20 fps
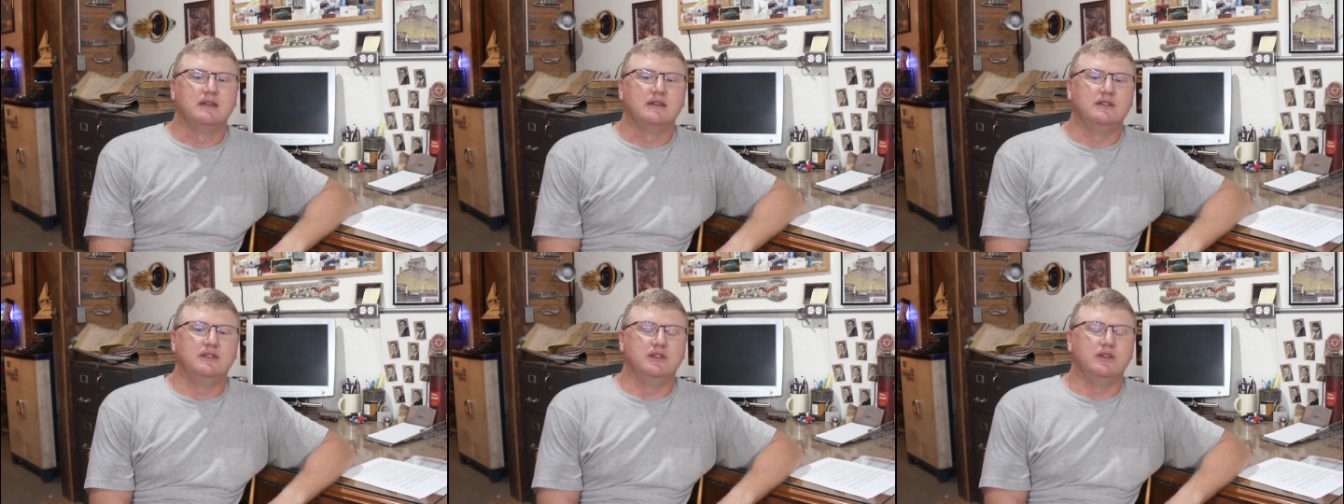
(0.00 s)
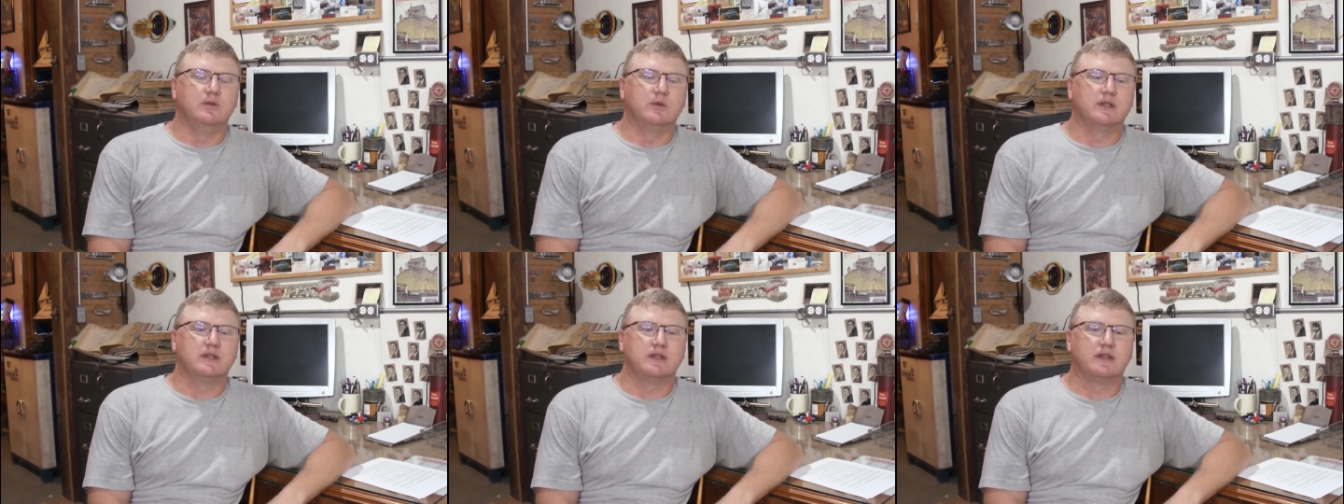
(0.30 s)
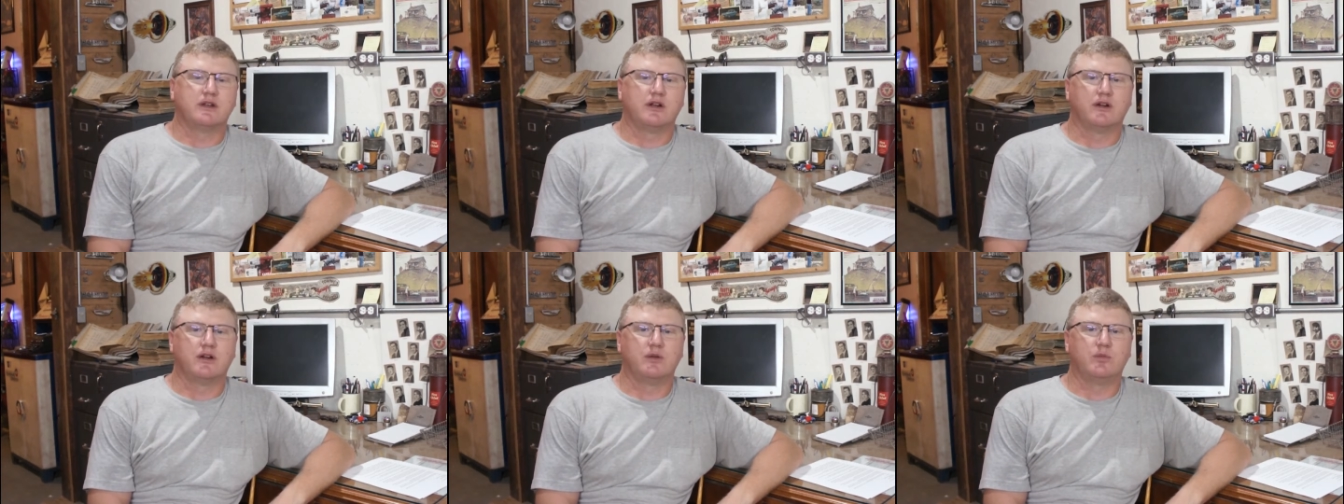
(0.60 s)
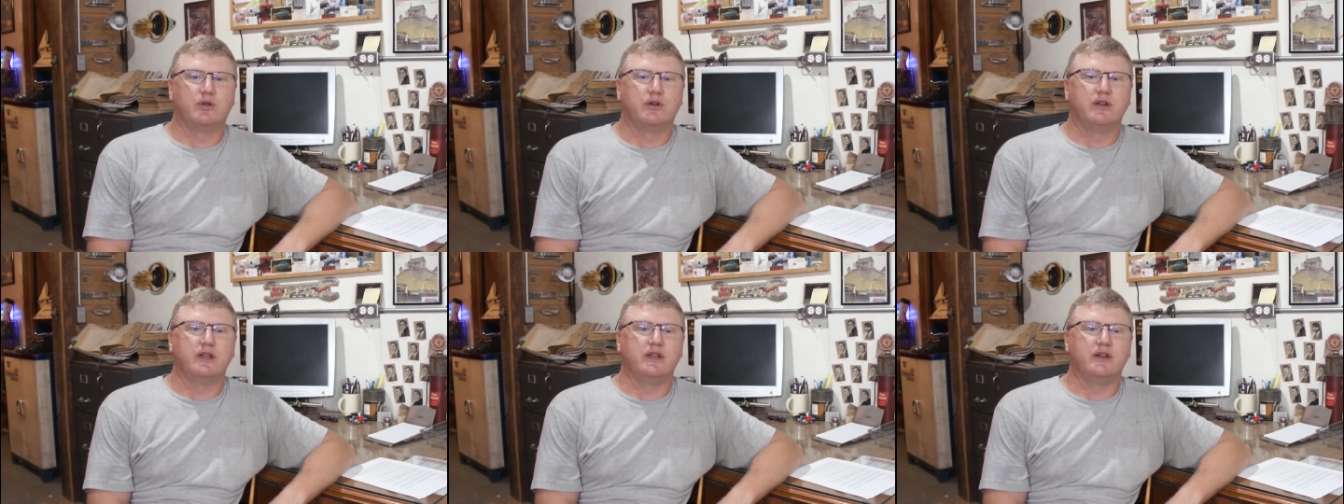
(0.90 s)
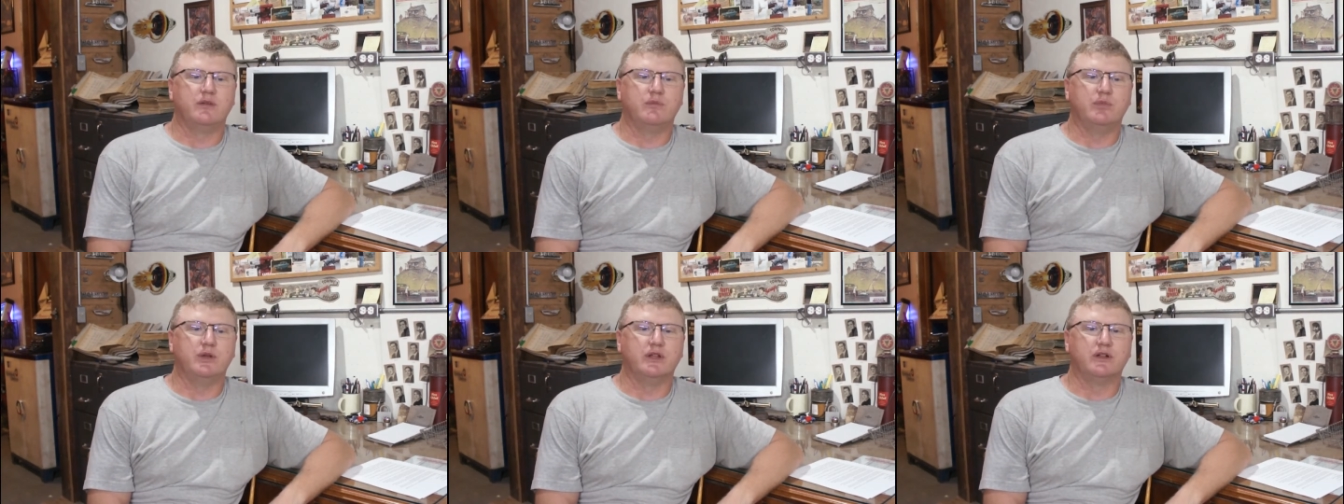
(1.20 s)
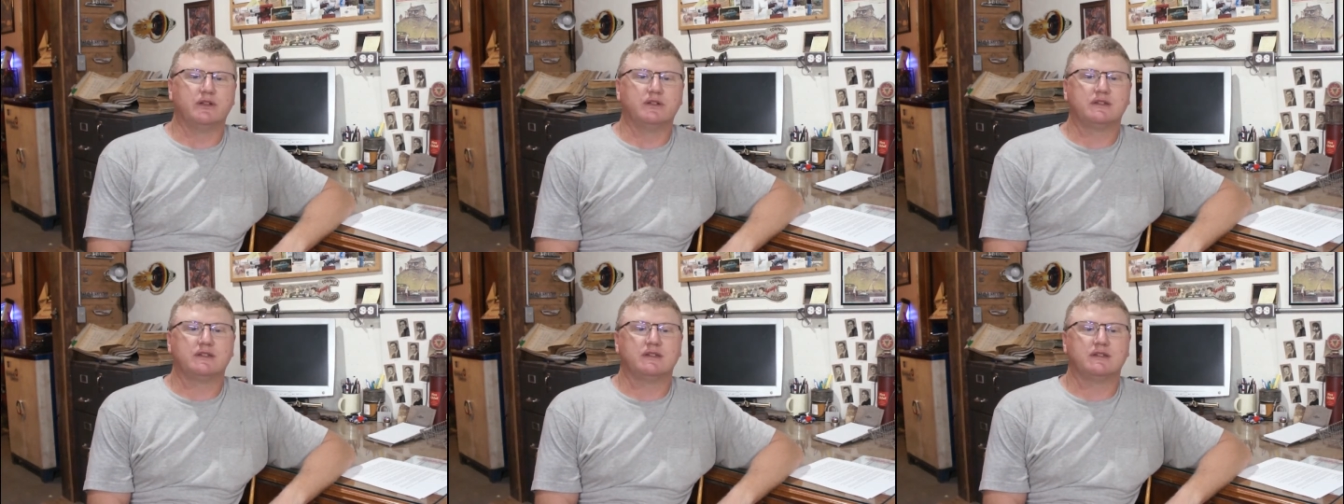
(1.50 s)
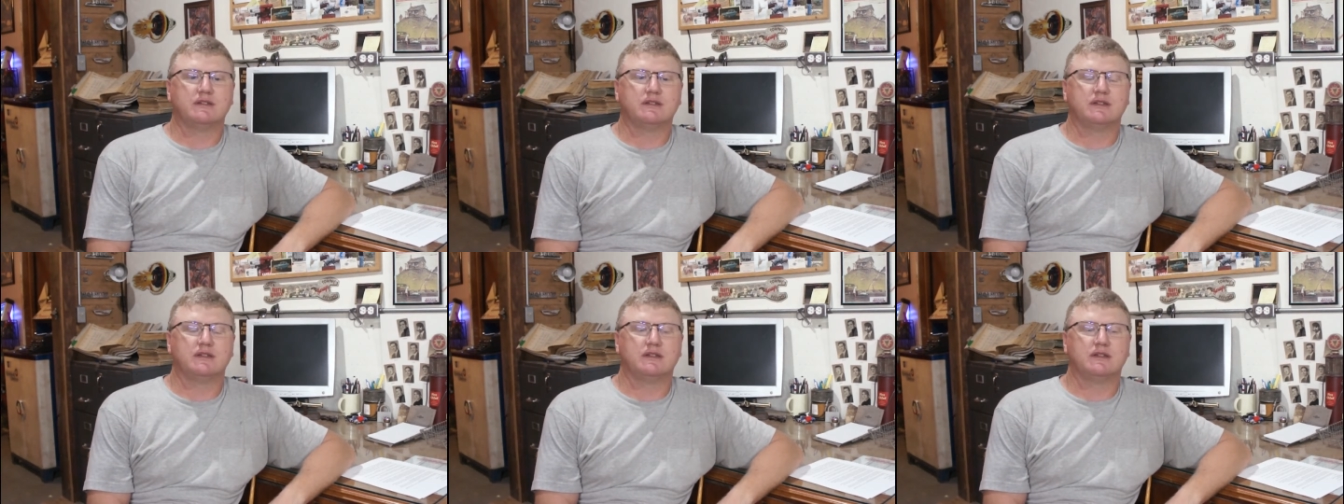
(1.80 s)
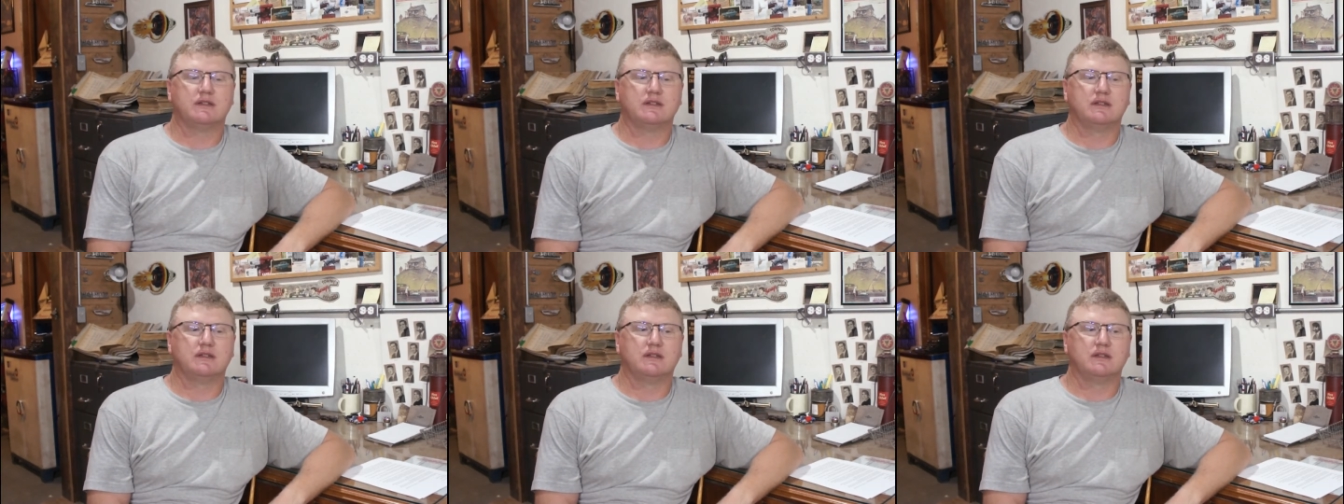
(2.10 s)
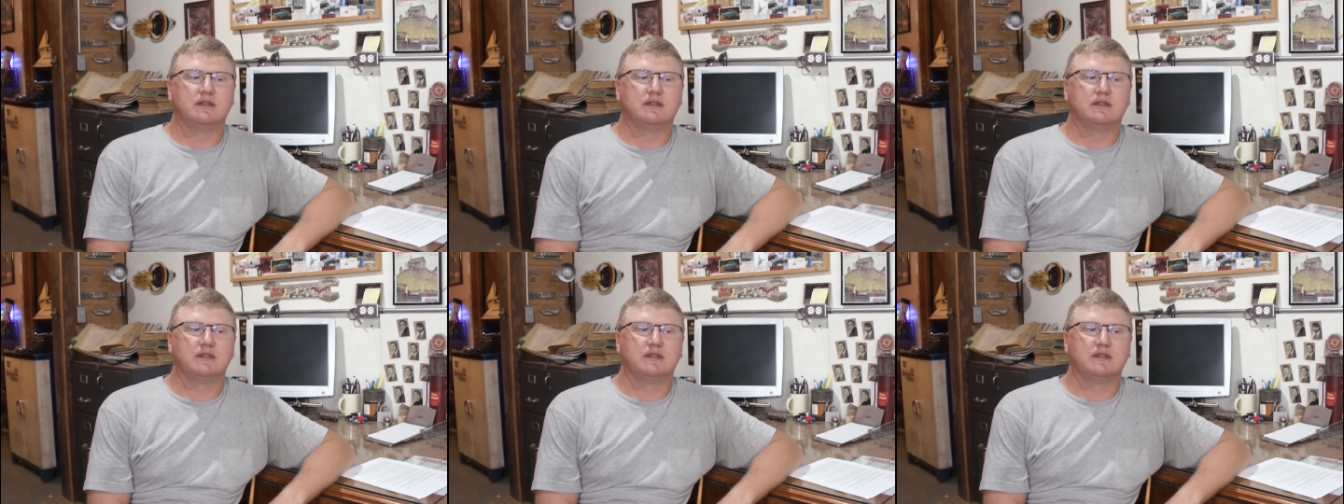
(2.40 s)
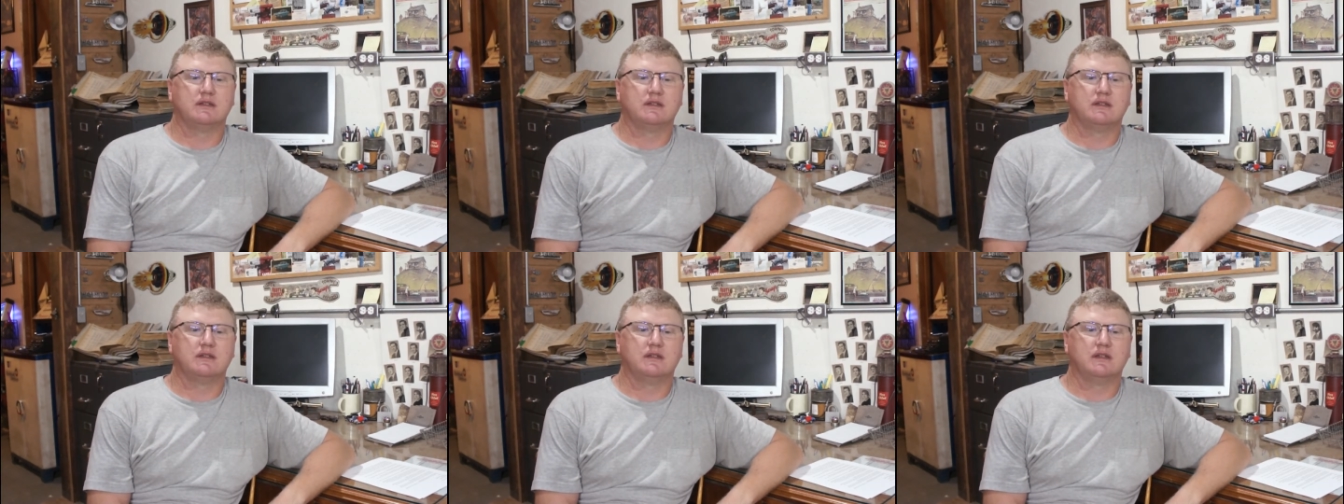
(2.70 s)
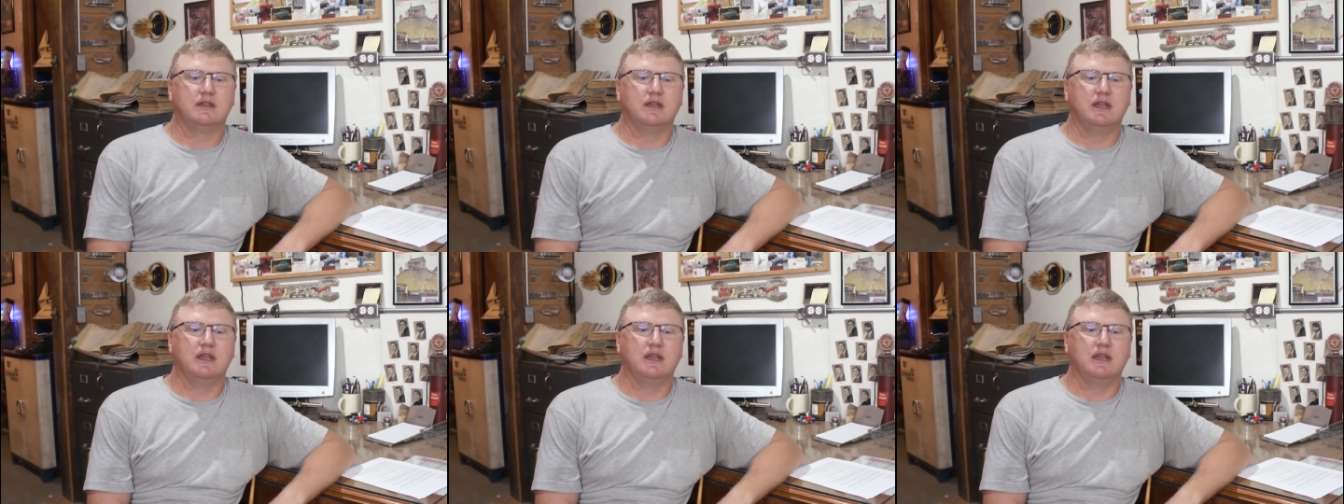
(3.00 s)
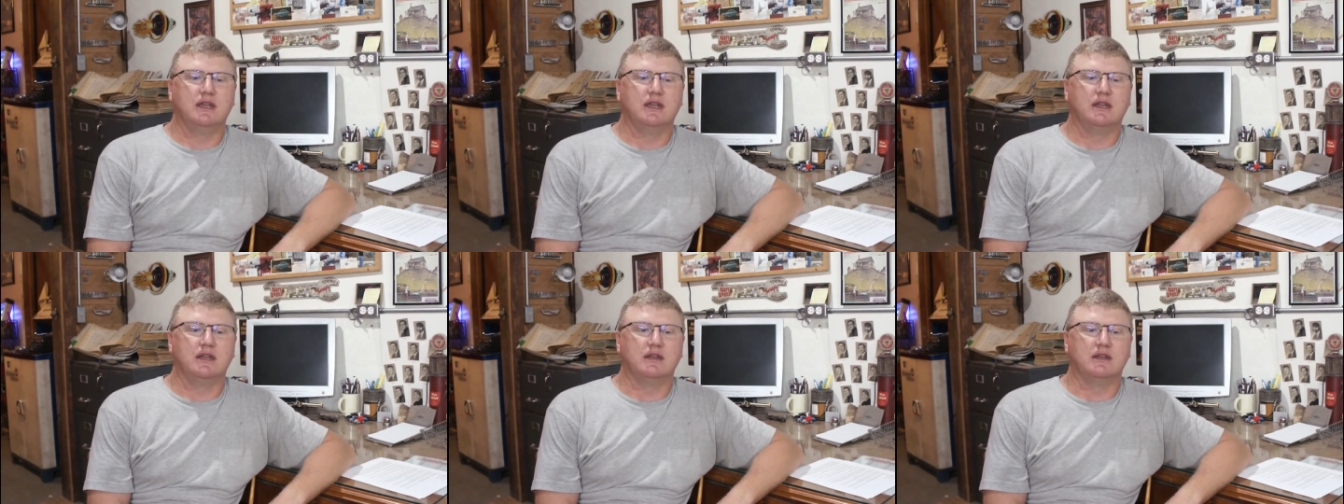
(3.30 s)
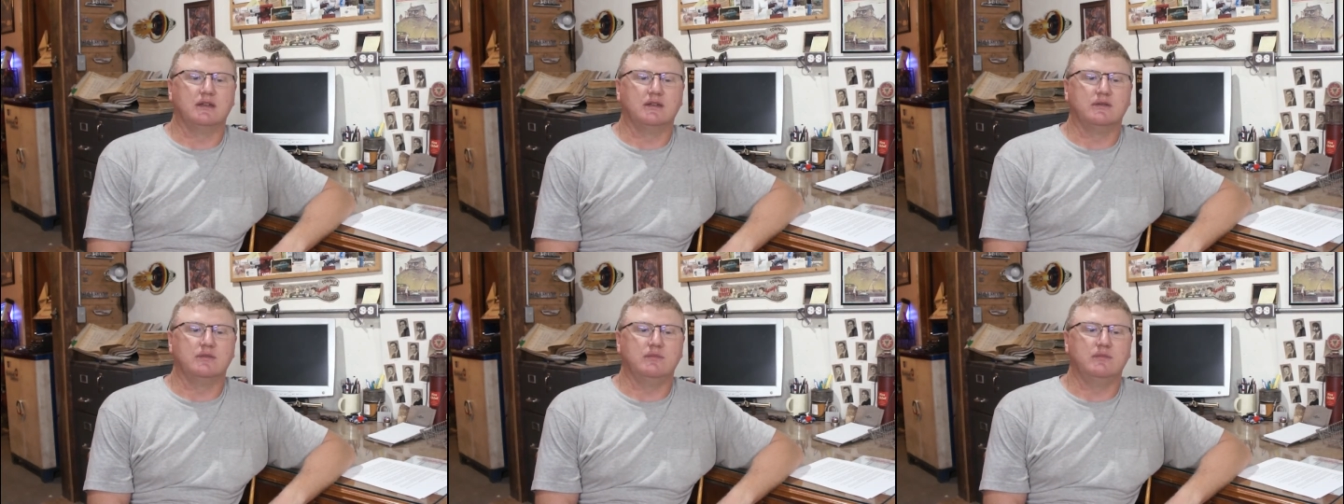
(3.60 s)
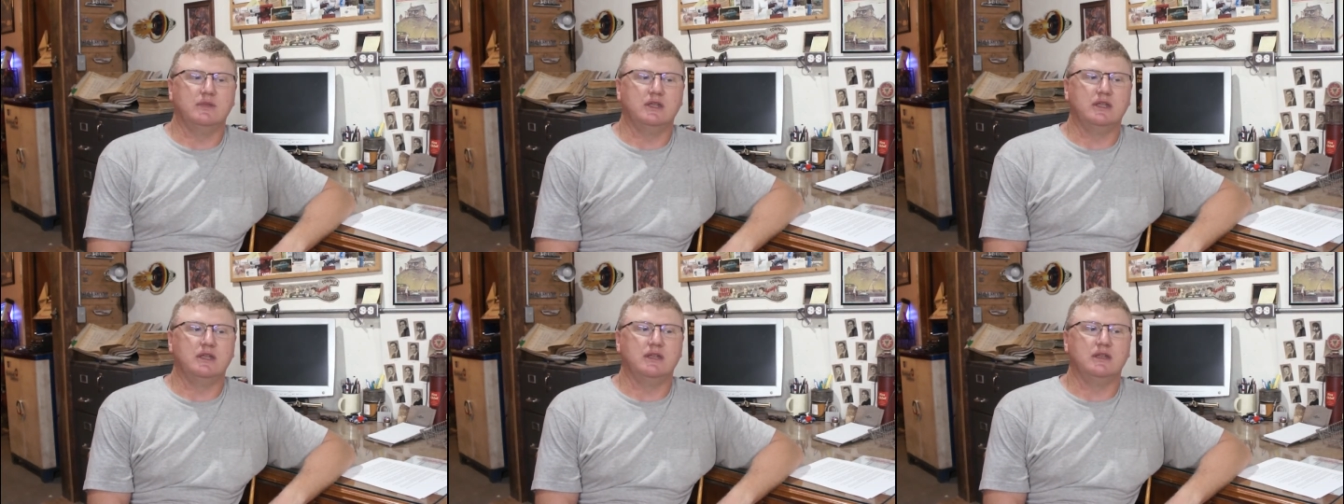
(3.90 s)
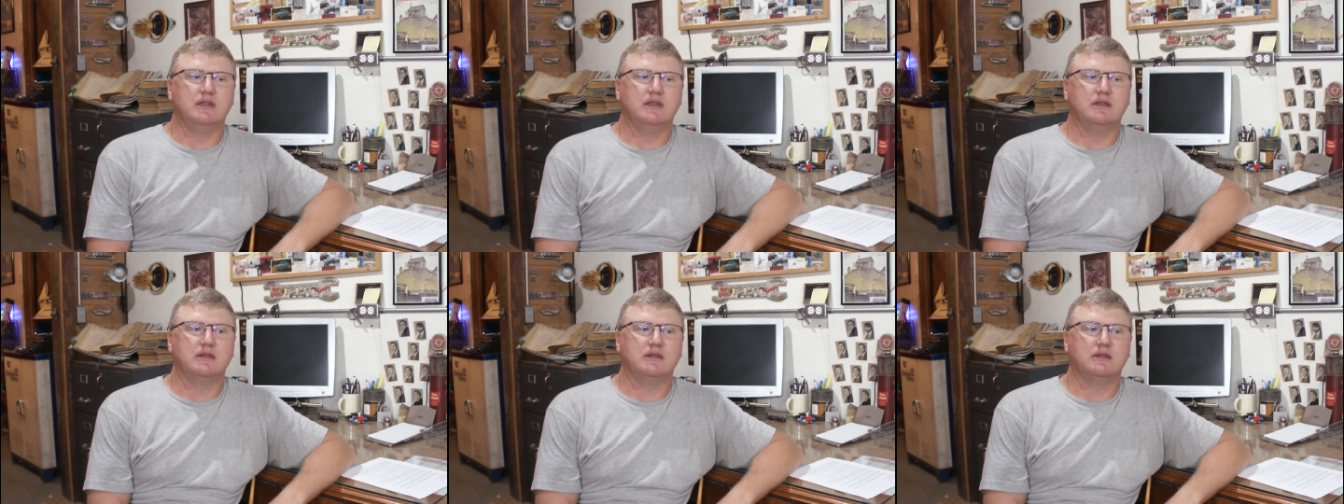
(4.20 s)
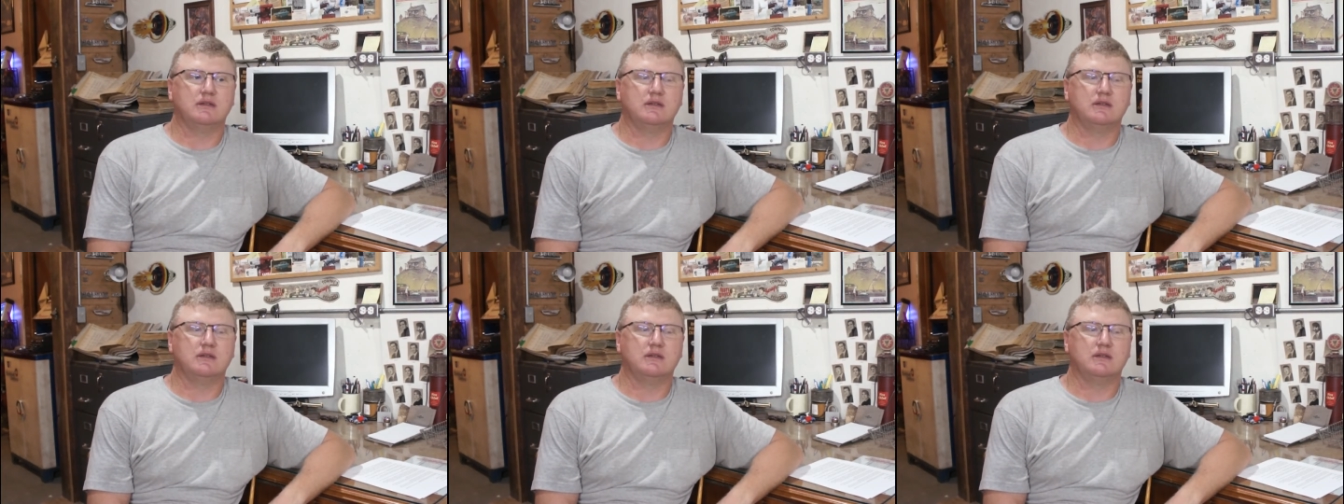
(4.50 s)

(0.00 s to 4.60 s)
do you want the carburetor built and do you